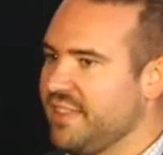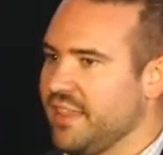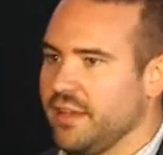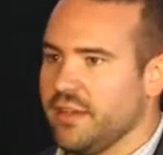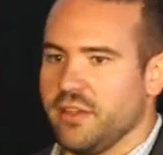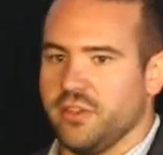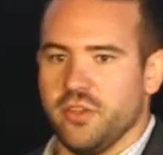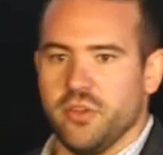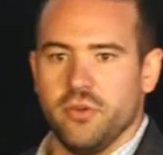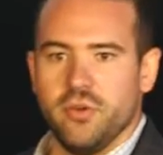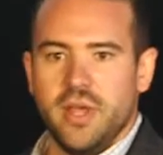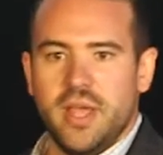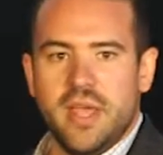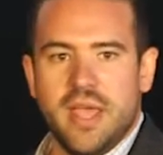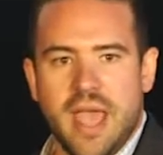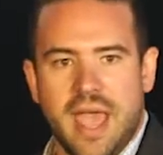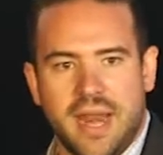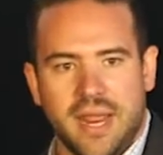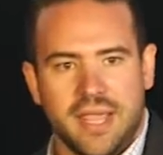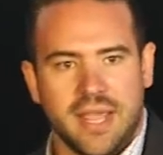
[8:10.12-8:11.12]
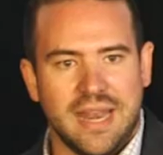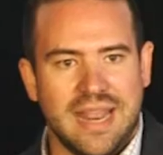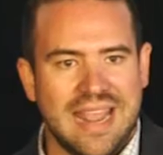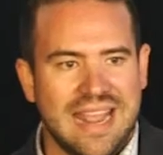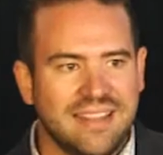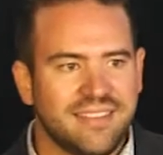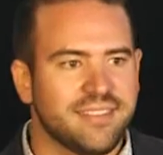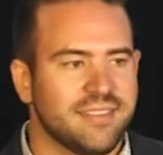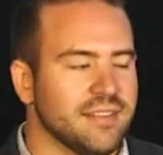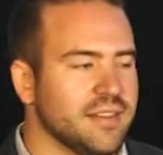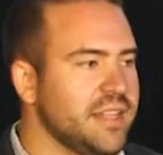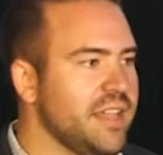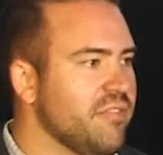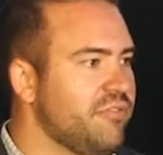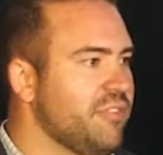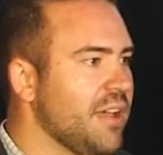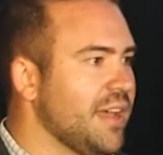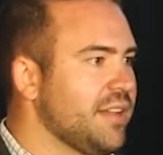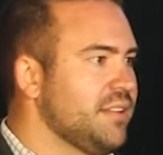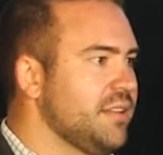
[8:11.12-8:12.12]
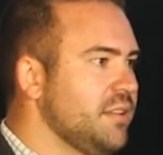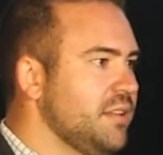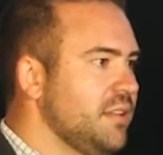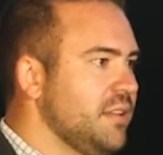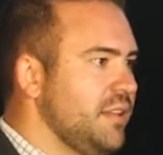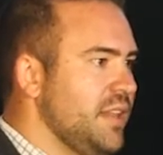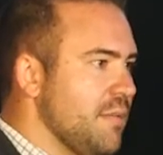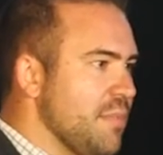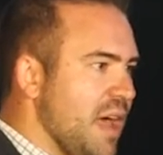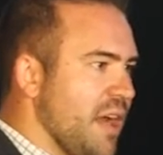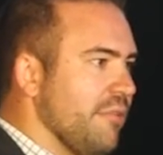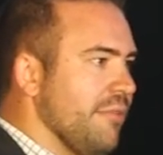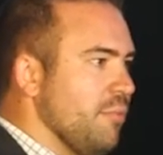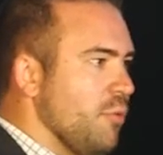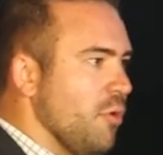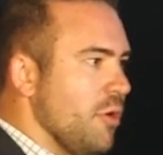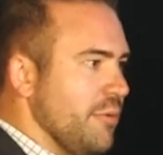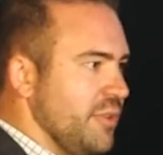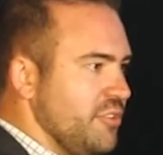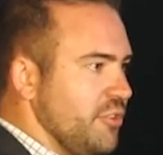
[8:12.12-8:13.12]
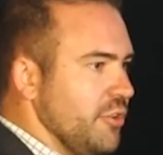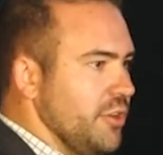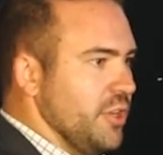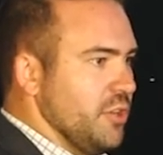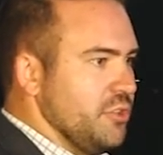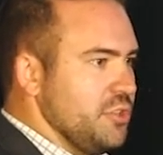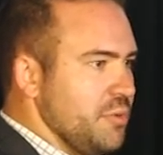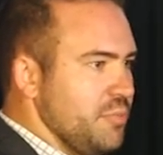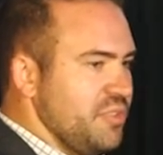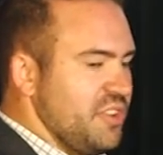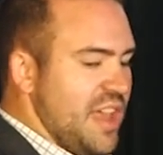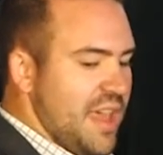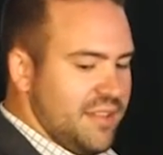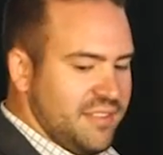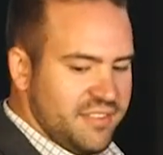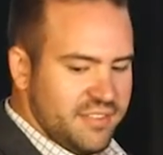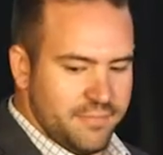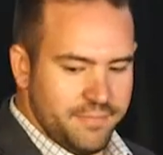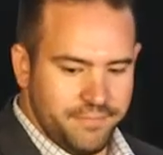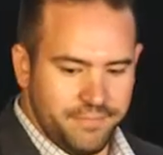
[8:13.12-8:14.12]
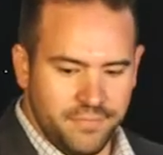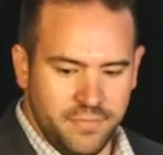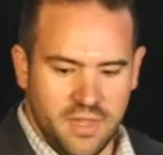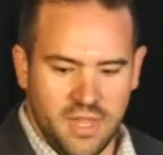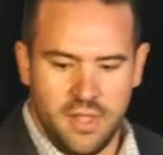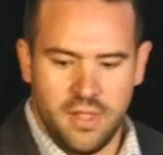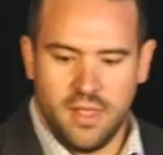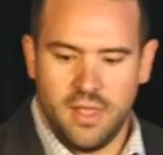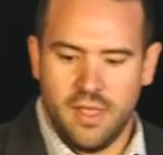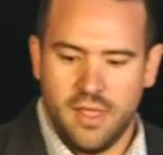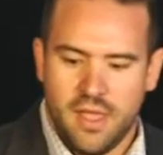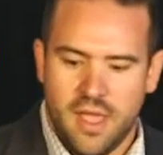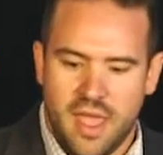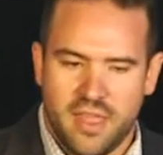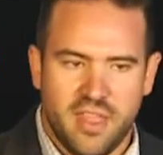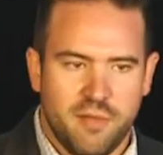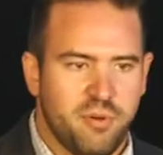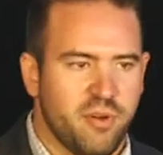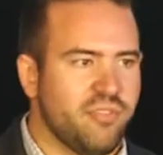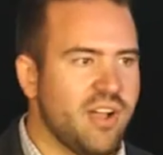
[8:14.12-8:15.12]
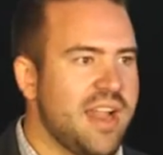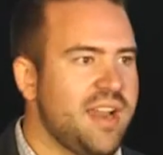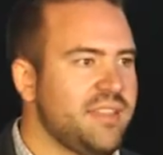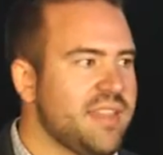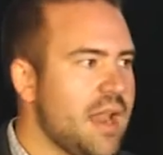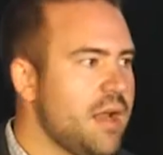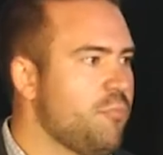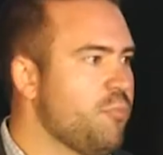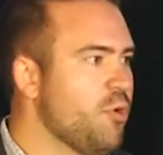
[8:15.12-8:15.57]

thing to do, and it can instantly affect the amount of appointments your dealership sets. And then providing that